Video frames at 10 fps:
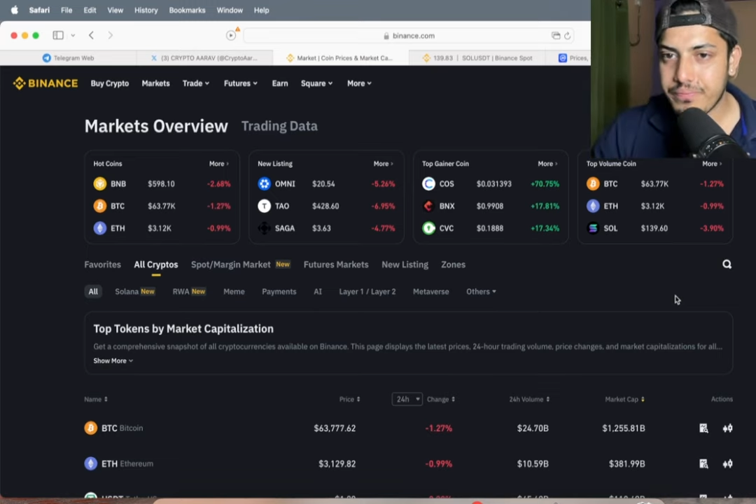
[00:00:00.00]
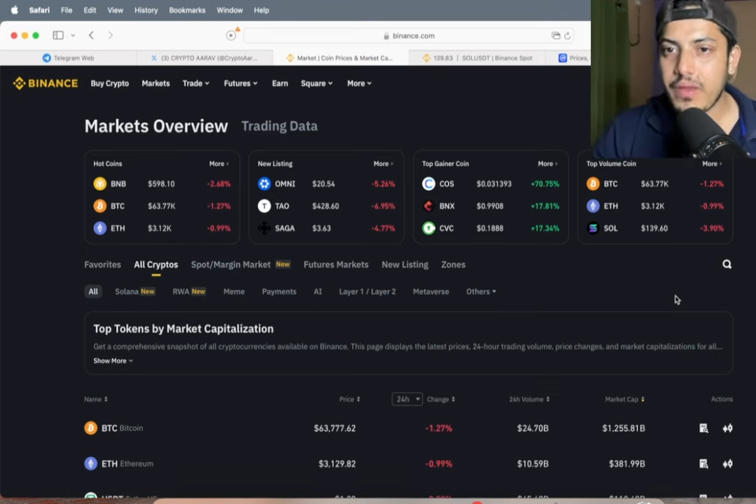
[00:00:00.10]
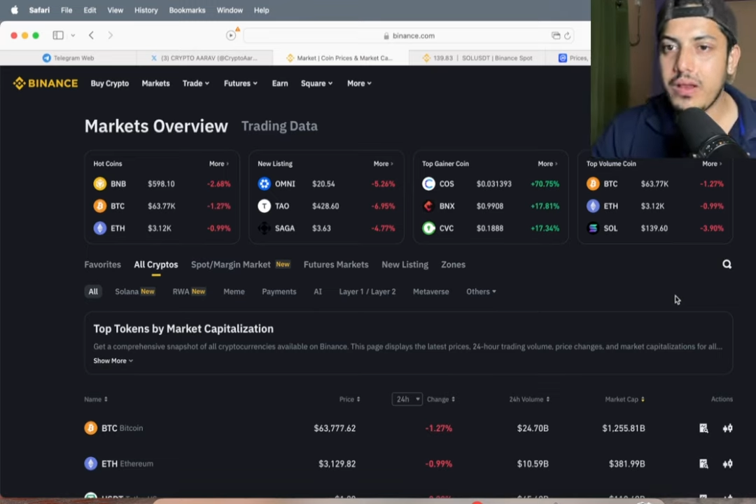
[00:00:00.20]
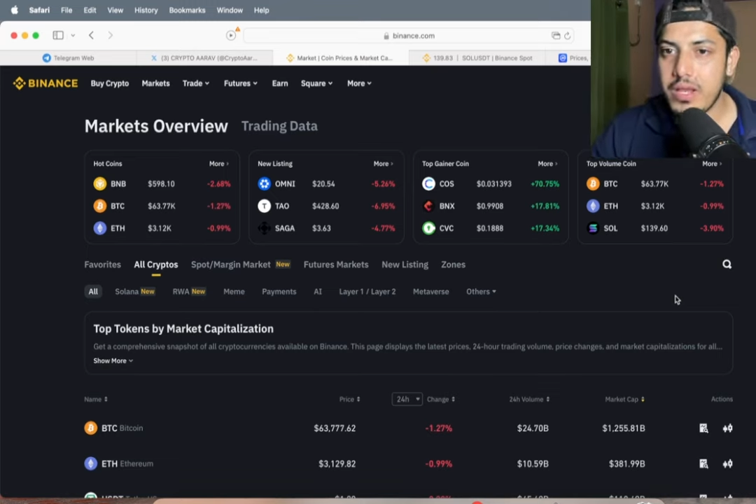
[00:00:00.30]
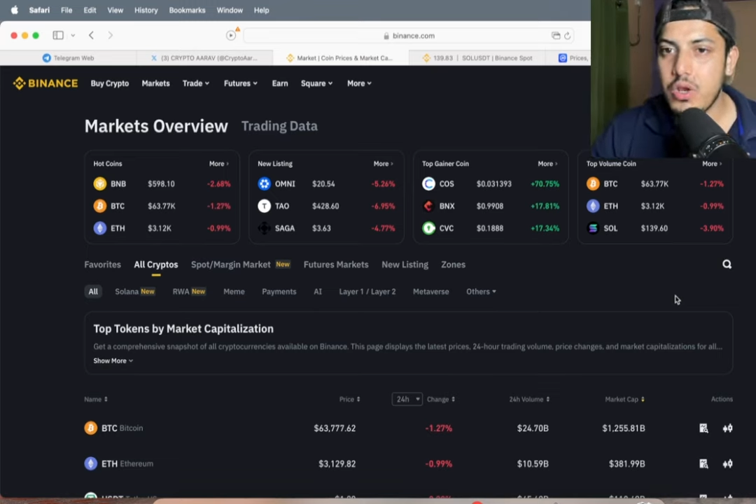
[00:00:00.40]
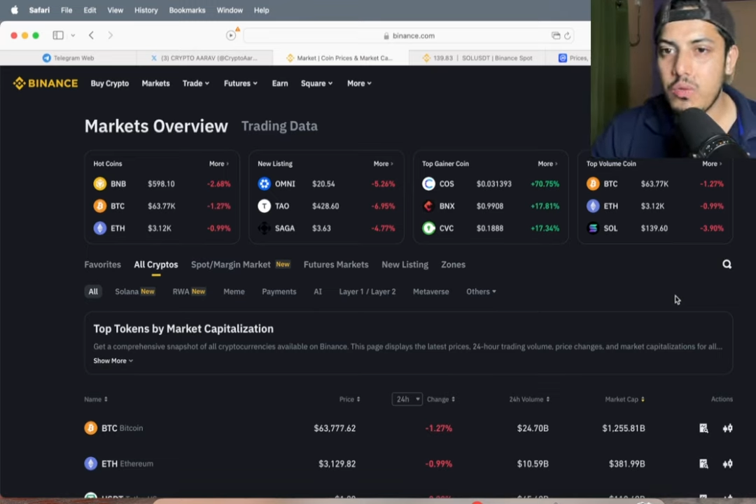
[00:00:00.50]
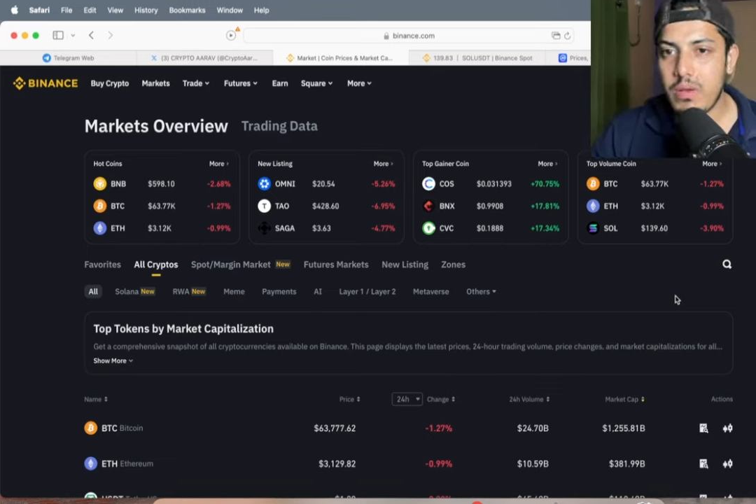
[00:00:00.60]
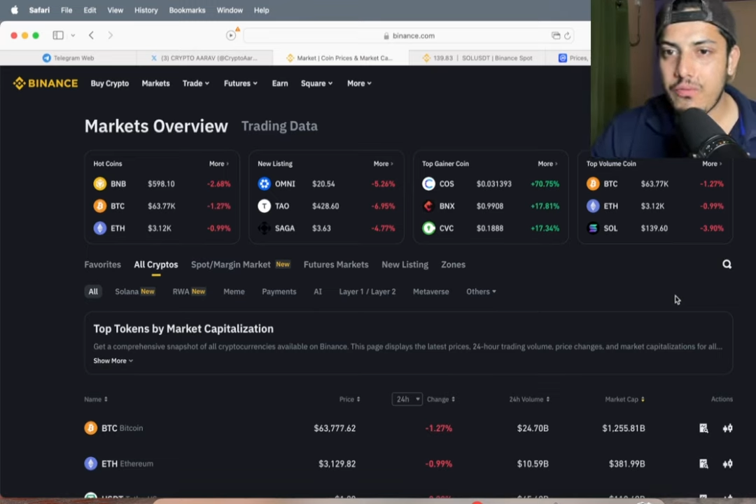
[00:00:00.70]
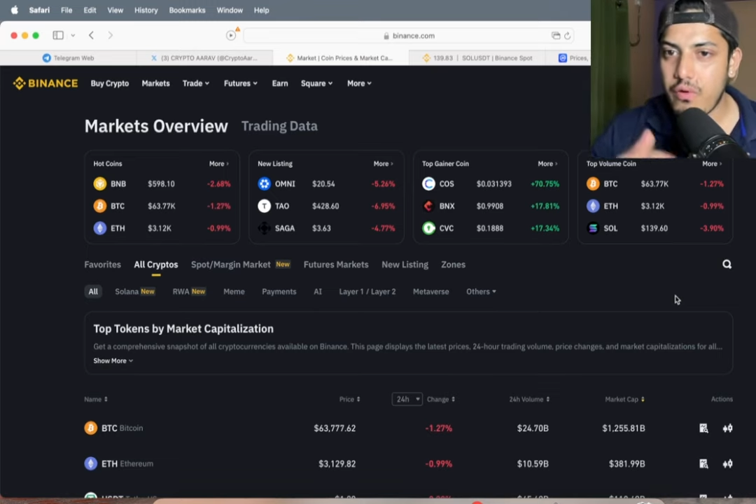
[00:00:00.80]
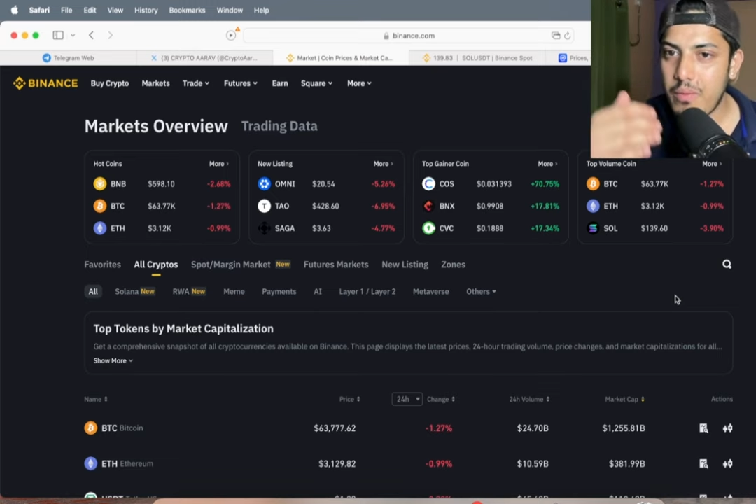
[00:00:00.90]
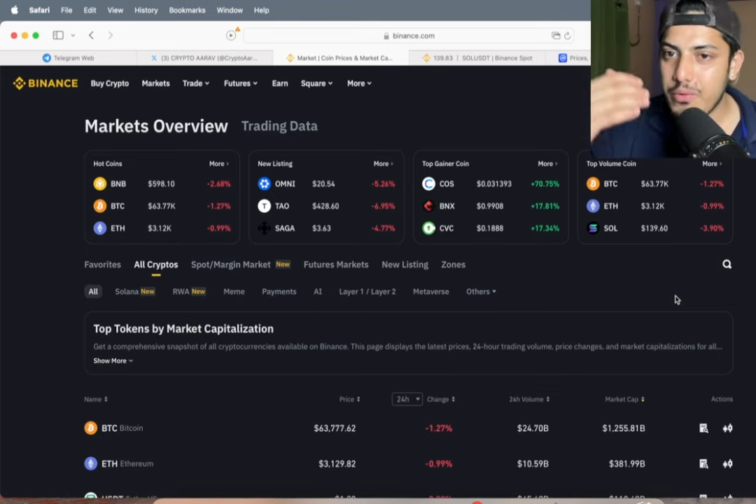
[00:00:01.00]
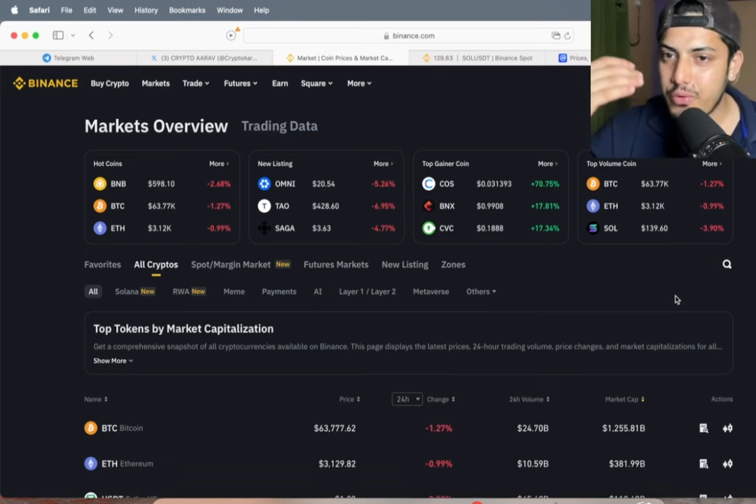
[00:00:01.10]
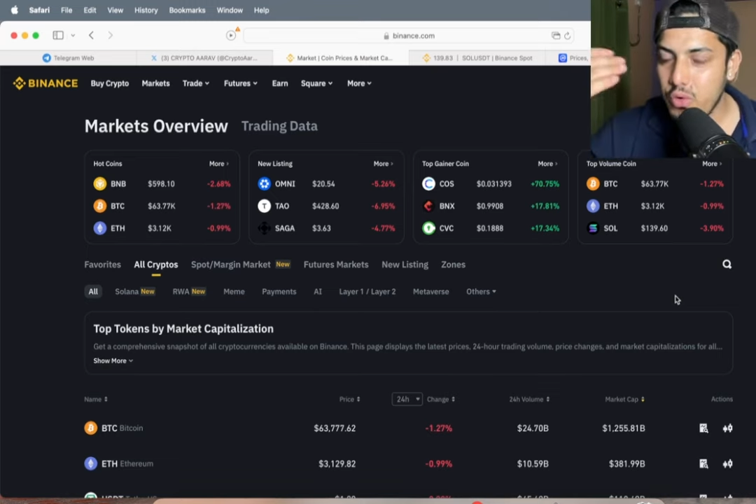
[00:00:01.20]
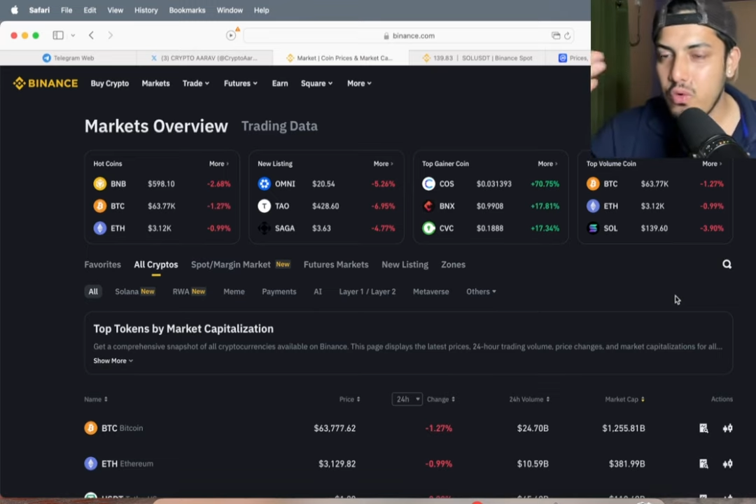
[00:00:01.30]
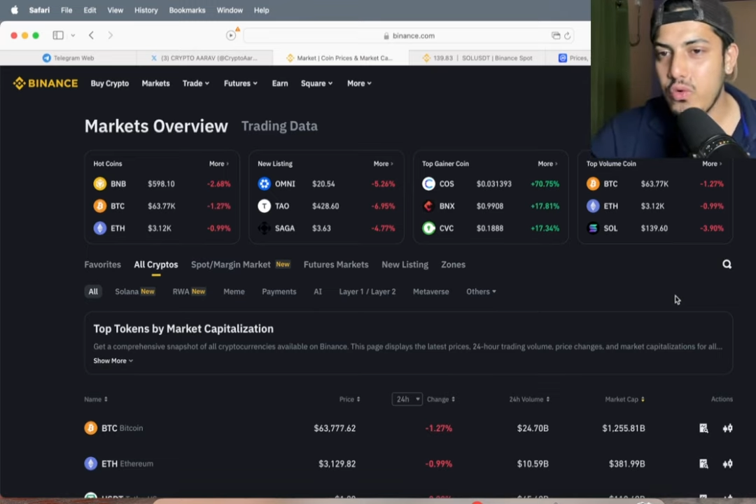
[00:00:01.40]
a little low man from
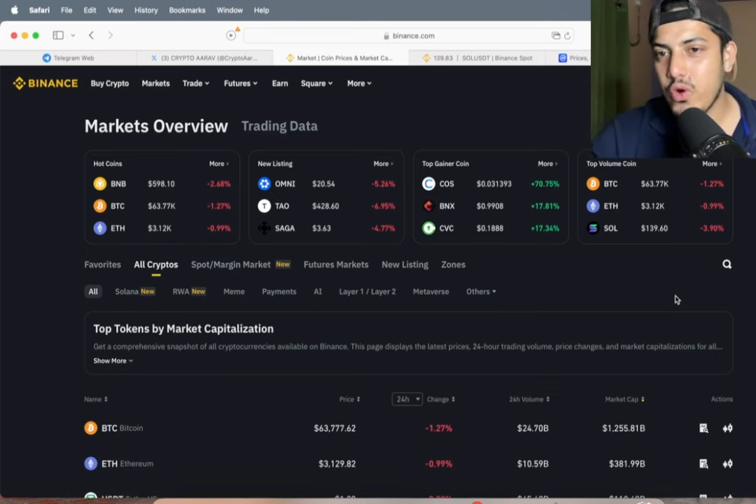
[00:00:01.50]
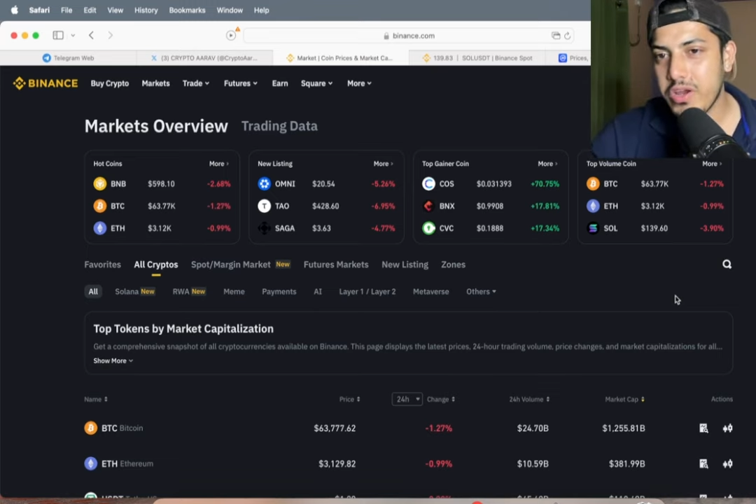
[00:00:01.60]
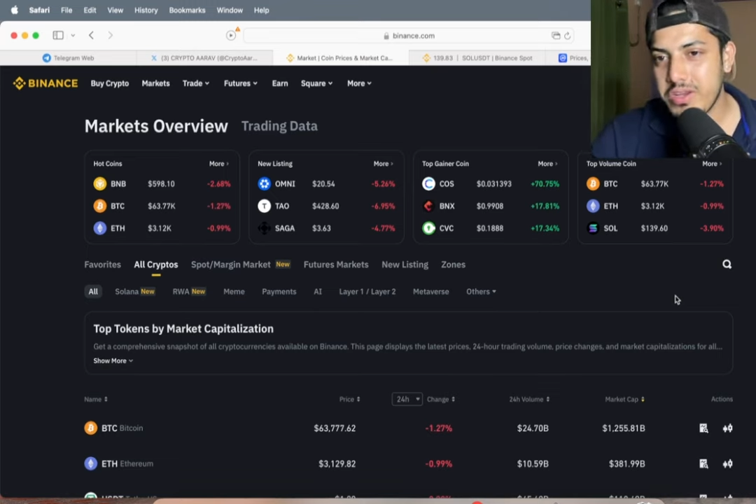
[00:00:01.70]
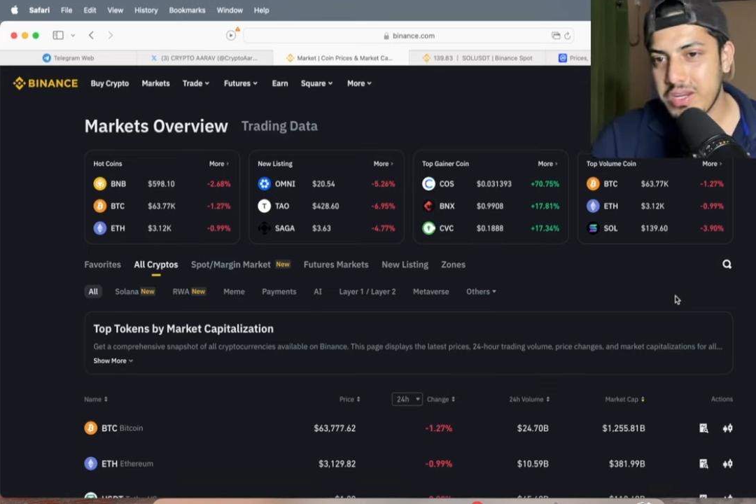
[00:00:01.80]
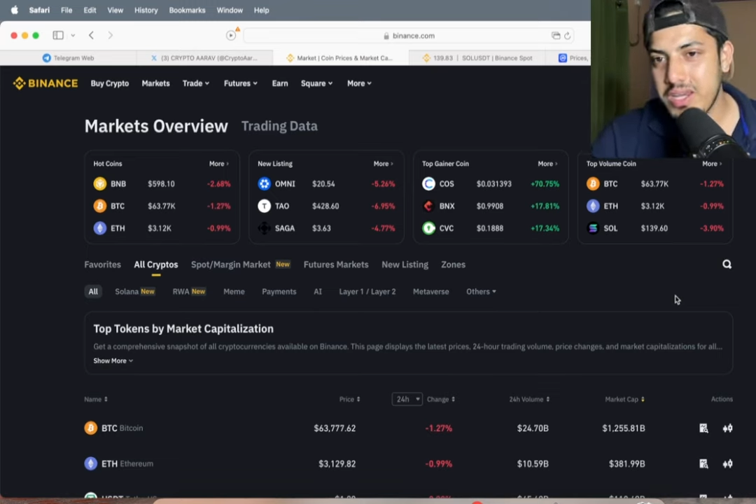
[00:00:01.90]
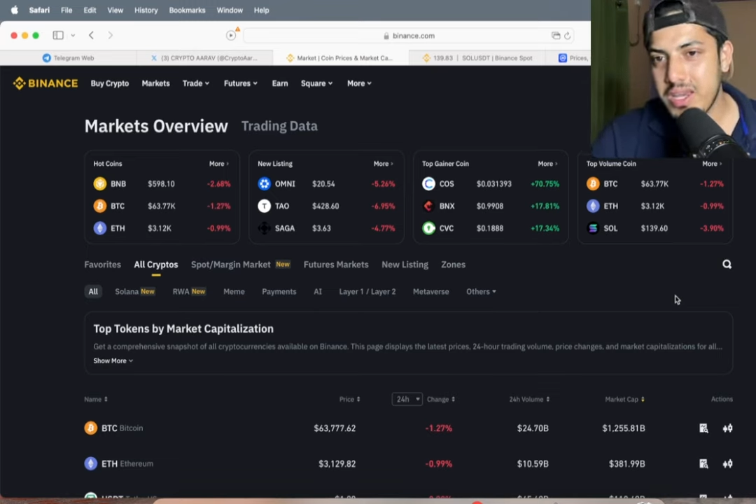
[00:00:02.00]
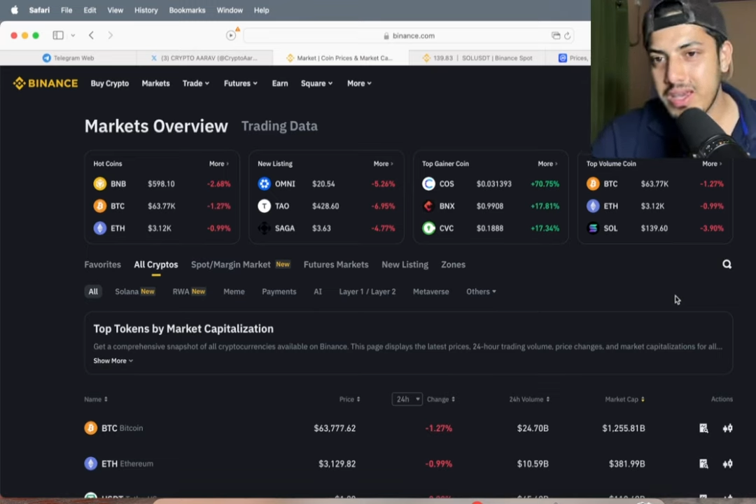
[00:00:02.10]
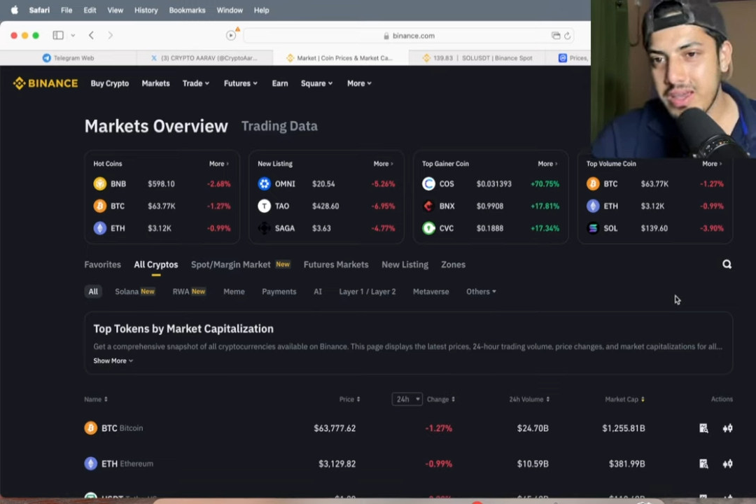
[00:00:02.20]
220